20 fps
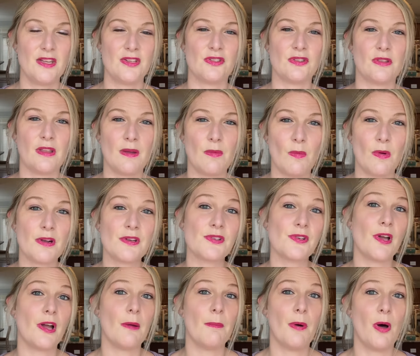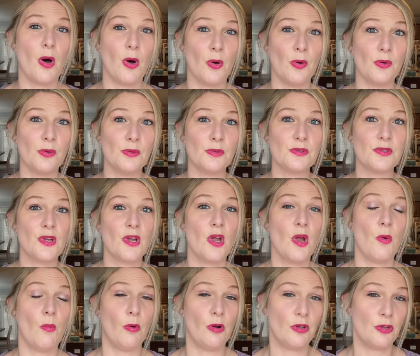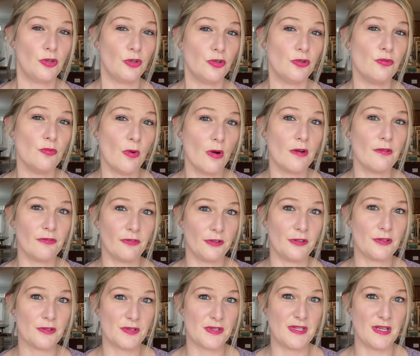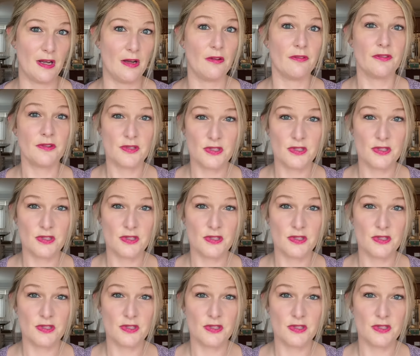Do they want to uphold what you want for yourself,